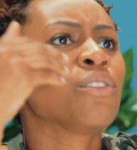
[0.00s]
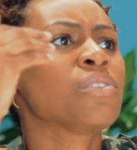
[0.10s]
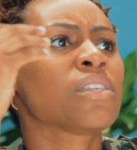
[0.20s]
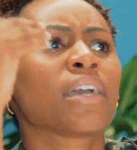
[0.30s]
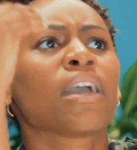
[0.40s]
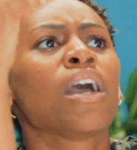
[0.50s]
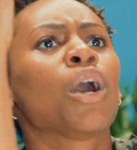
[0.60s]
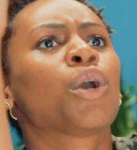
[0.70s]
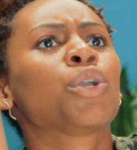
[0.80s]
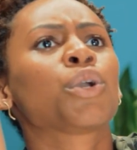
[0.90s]
and you see like
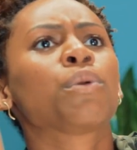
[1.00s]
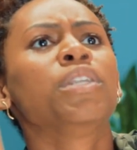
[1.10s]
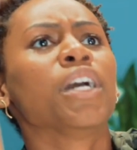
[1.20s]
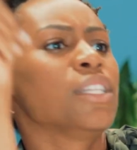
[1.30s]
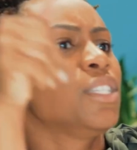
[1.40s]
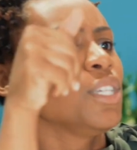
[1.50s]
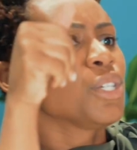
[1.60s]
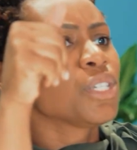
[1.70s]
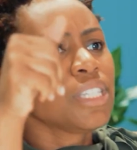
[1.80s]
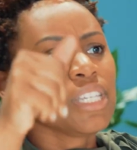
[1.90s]
your nuts
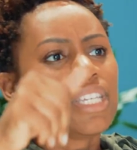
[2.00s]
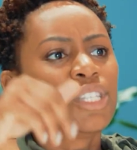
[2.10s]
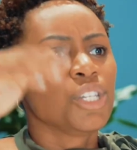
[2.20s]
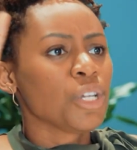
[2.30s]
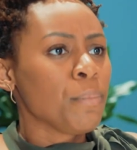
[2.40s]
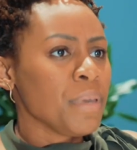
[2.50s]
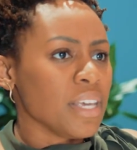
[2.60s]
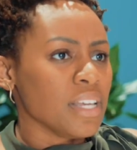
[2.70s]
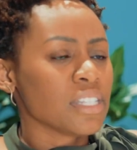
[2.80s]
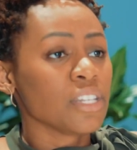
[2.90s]
and your seeds and your
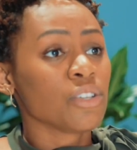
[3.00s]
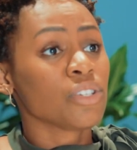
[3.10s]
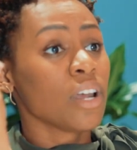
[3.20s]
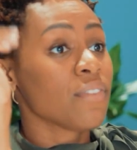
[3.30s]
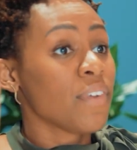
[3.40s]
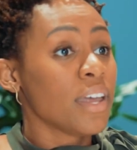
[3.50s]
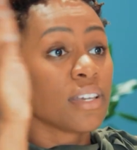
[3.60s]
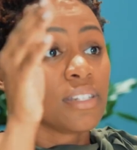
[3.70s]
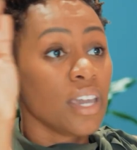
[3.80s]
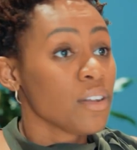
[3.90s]
beans and you're trying to
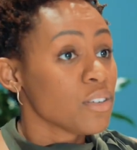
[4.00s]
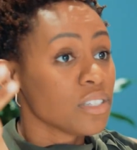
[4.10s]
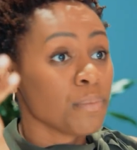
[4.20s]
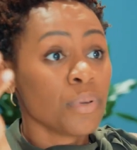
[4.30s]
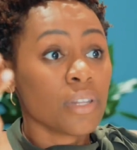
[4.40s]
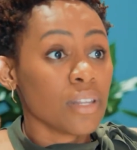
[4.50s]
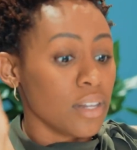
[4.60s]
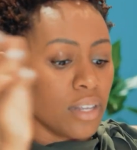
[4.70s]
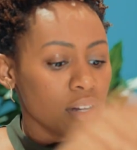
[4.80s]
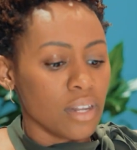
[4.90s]
find containers to put
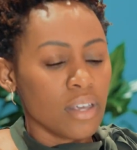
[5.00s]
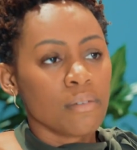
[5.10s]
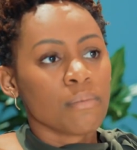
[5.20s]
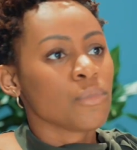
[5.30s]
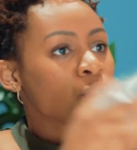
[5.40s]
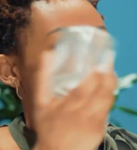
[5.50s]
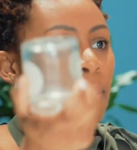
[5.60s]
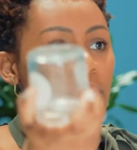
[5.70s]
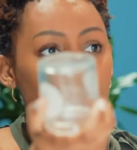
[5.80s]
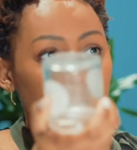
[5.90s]
it in. Grab your